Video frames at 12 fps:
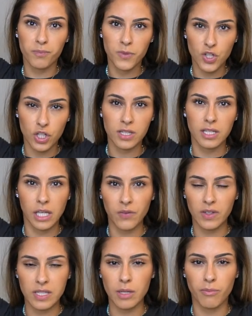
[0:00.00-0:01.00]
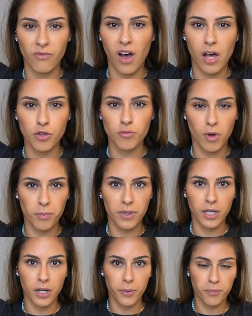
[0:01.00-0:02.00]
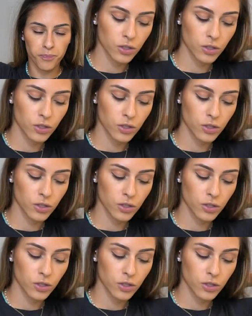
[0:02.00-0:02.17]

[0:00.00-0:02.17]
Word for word: just to give it some volume up here.